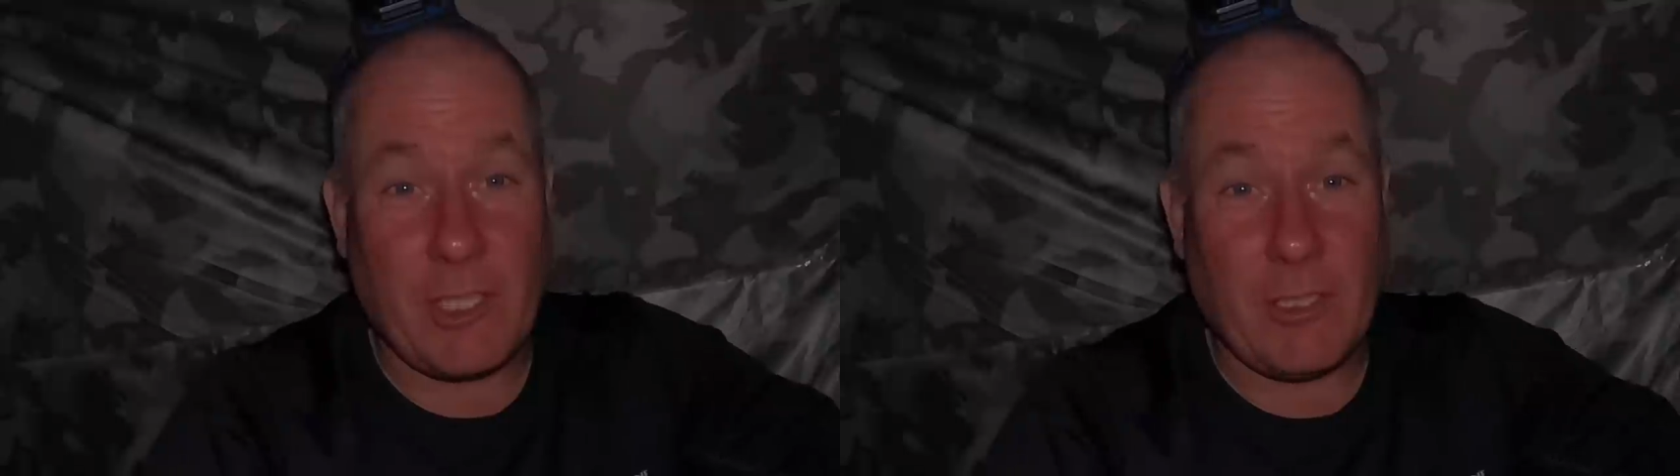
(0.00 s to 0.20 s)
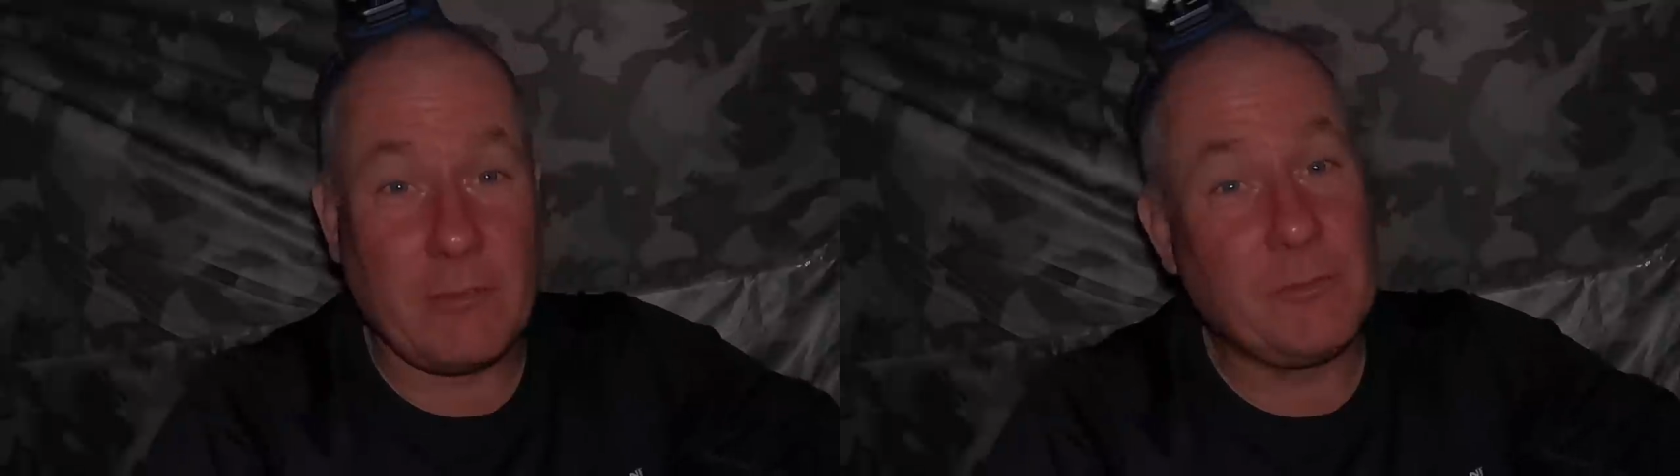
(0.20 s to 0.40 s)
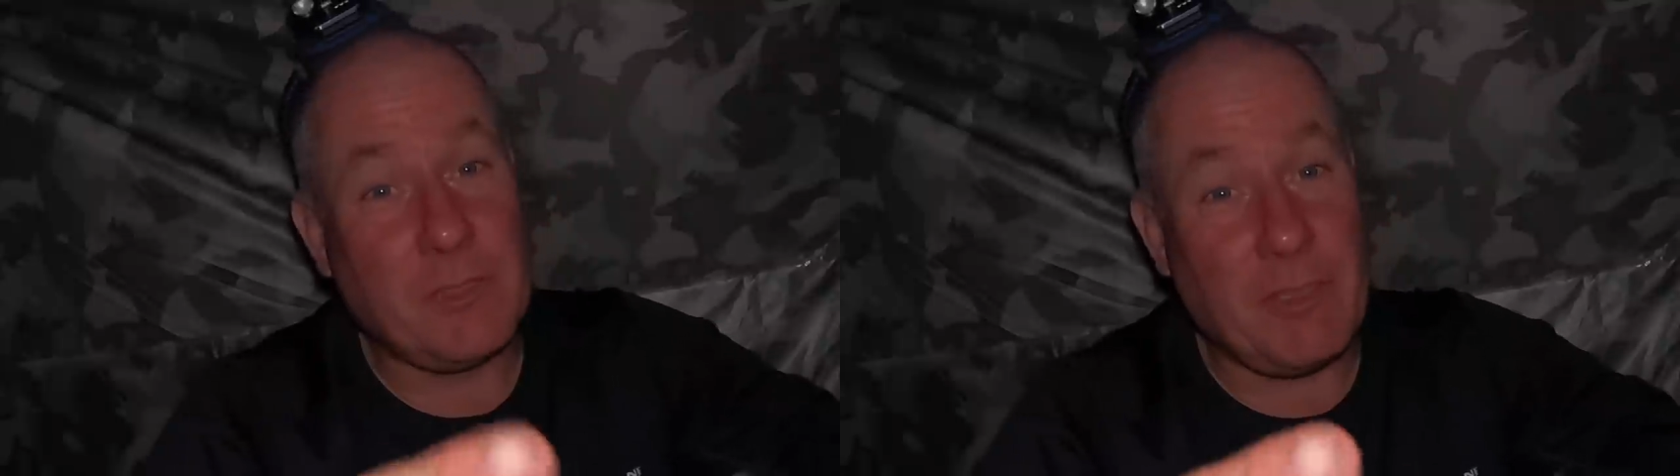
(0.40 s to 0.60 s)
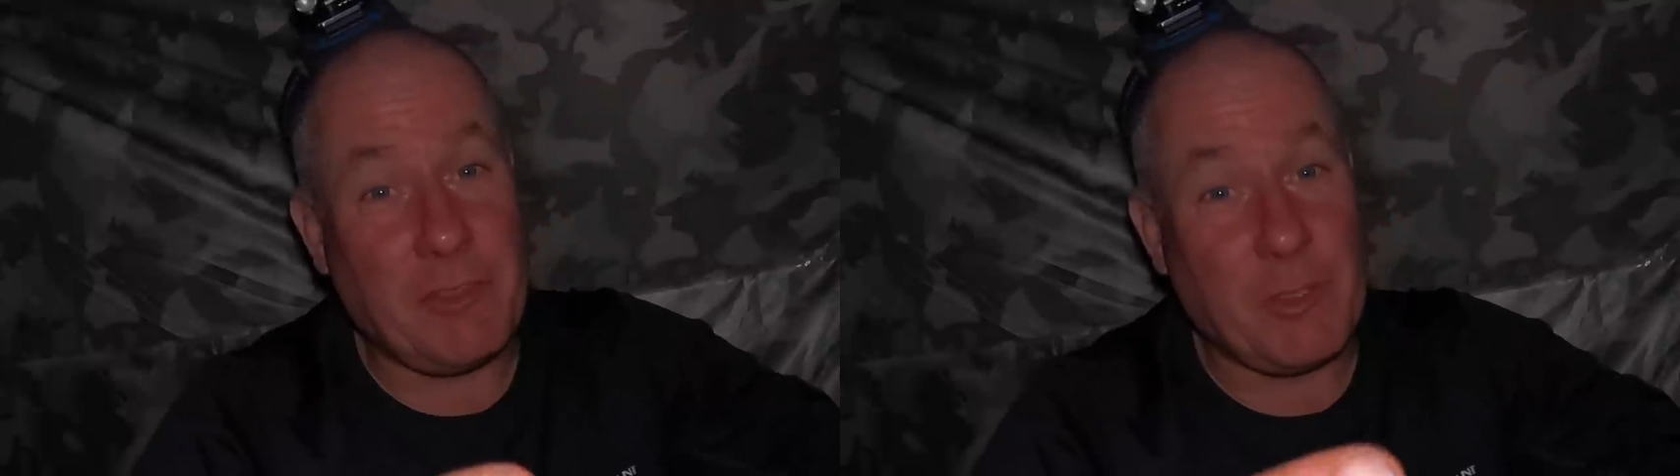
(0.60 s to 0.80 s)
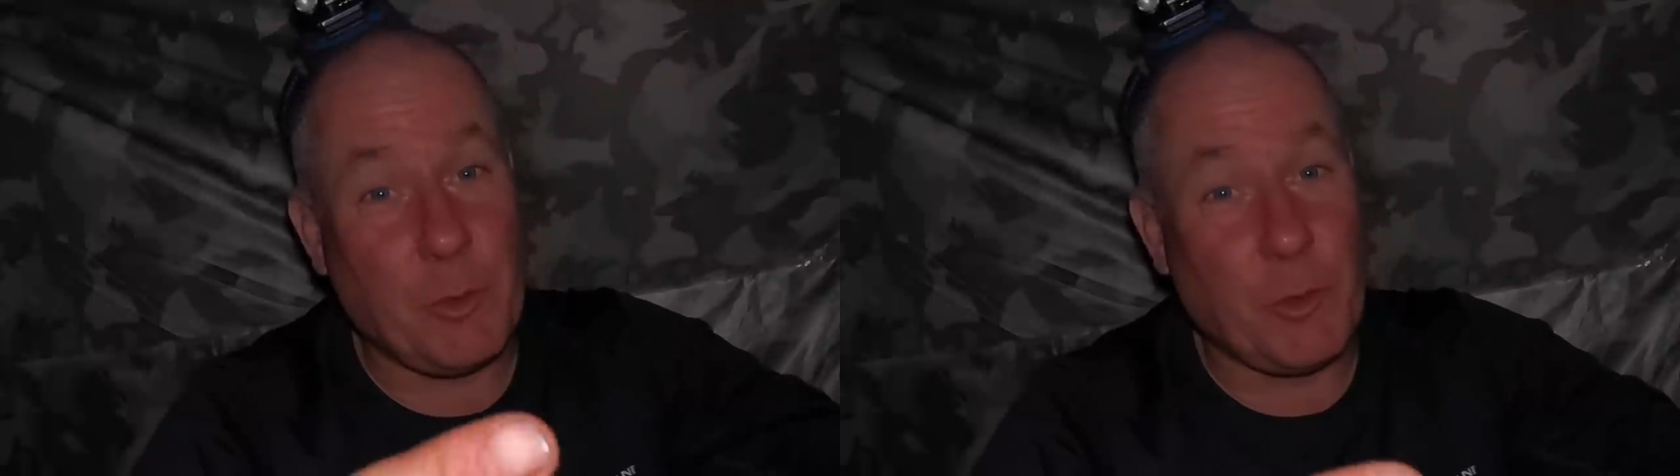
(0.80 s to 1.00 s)
channel.
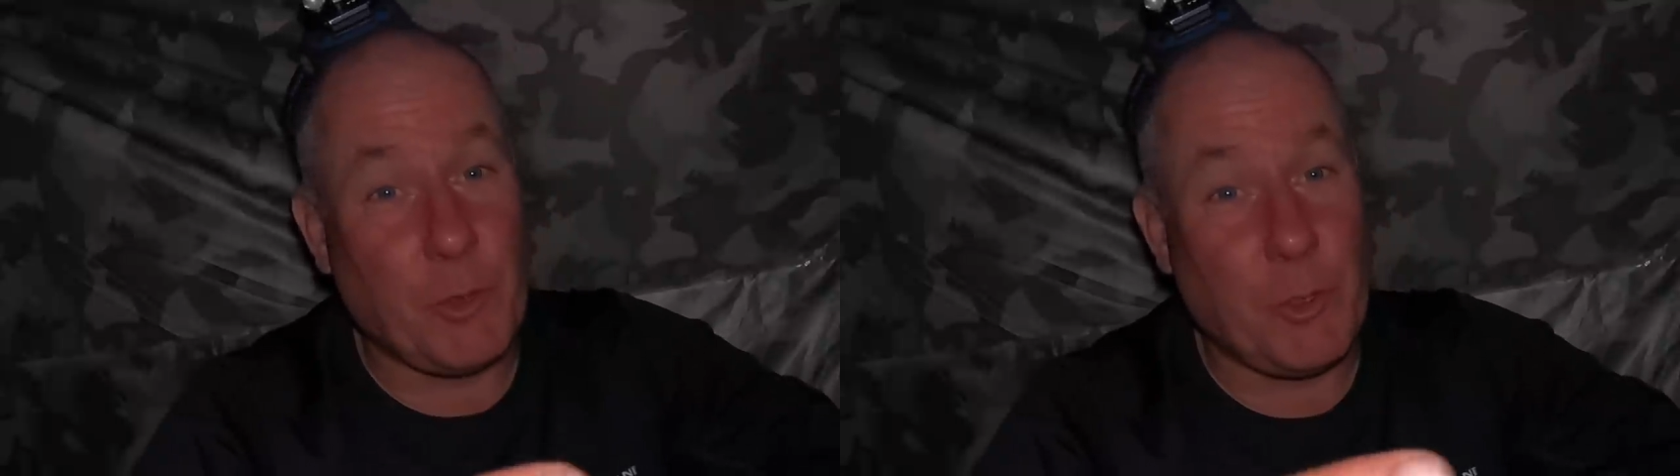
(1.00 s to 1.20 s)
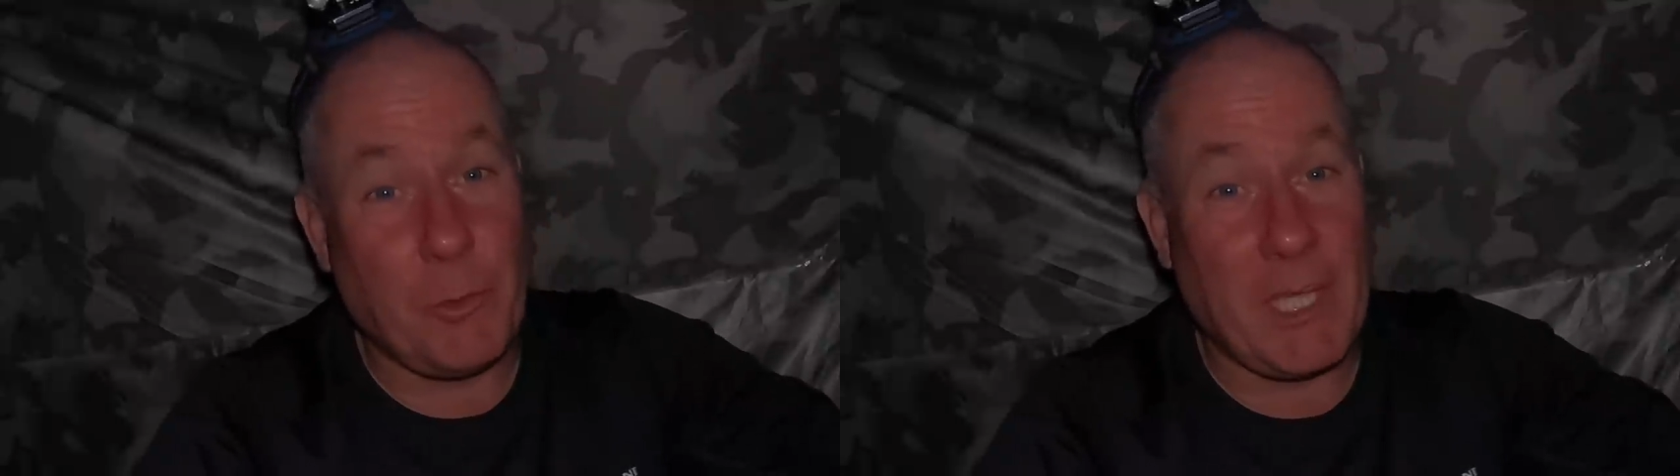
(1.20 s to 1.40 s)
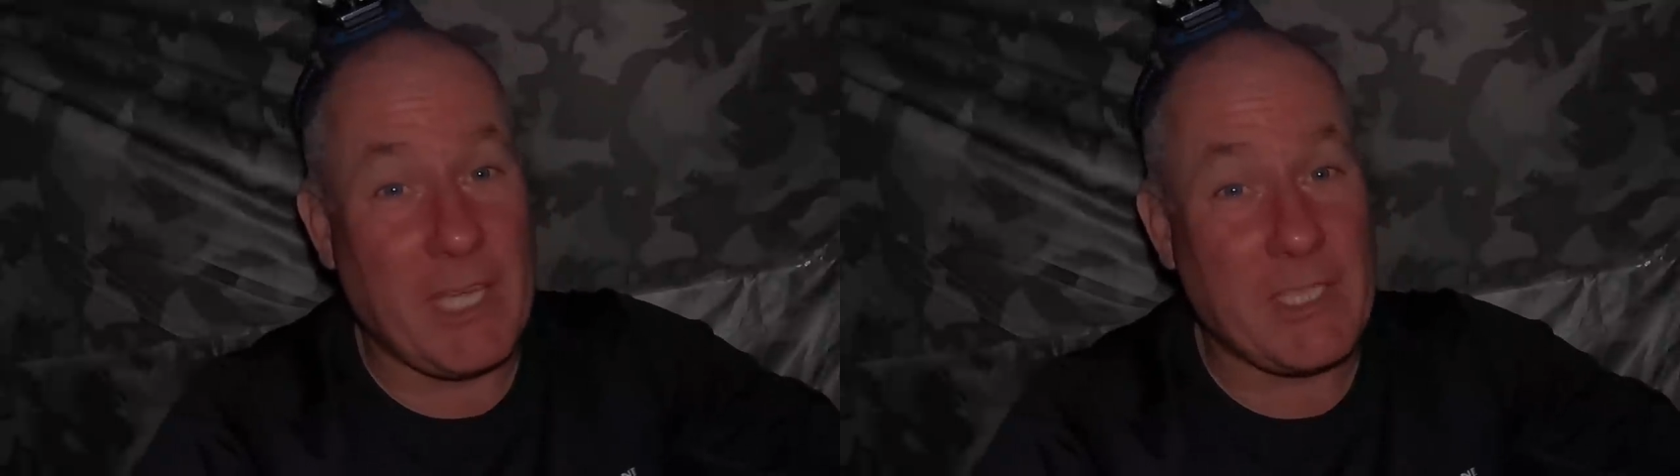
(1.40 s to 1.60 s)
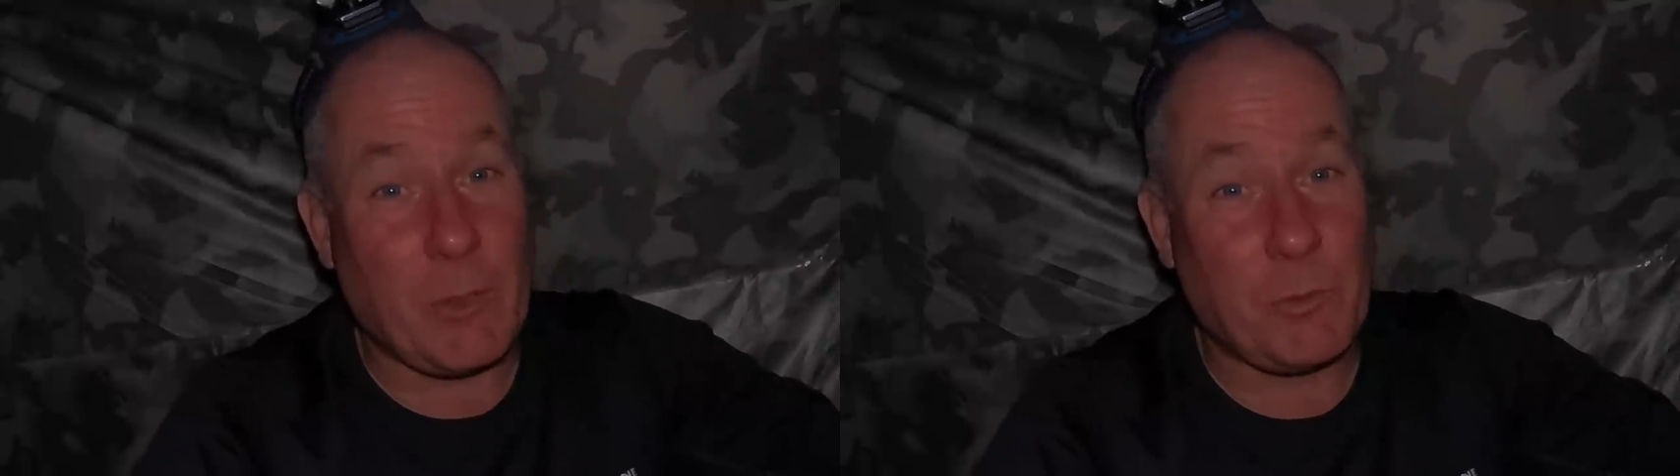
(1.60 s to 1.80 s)
If you don't know who he is,